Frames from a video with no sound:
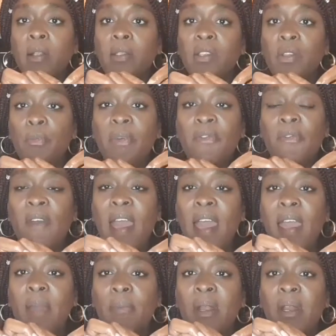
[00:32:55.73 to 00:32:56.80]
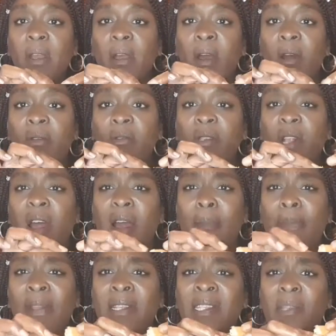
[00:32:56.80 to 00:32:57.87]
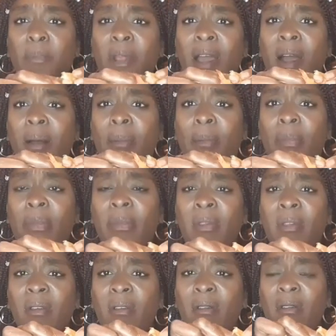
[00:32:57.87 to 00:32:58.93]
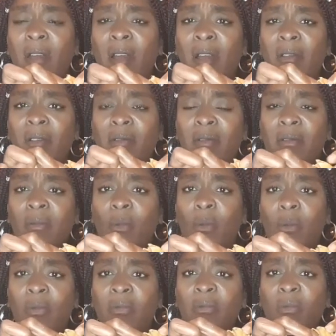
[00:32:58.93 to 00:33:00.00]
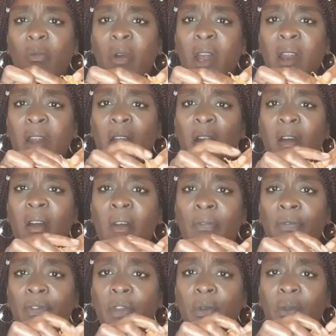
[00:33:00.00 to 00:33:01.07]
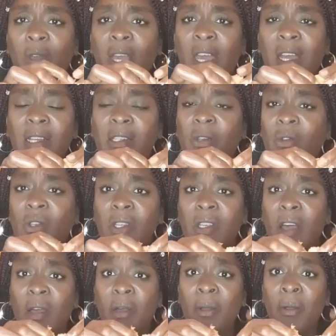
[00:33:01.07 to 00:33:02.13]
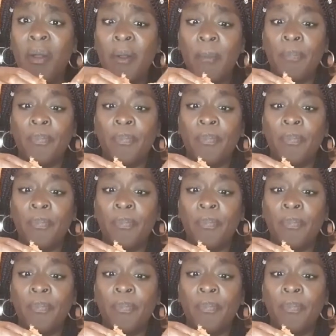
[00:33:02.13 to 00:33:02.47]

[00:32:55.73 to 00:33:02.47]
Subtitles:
To be fair, him and Nicole's like been split up 1.5, 2 years or so.